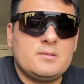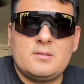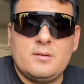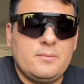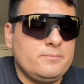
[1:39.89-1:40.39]

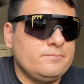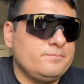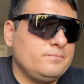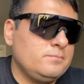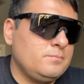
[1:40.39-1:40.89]
some
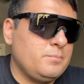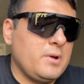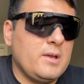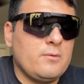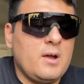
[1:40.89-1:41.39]

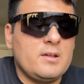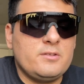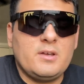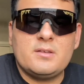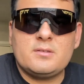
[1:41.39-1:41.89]
brake rod
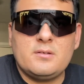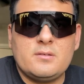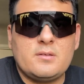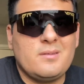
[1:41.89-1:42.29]
adjusters.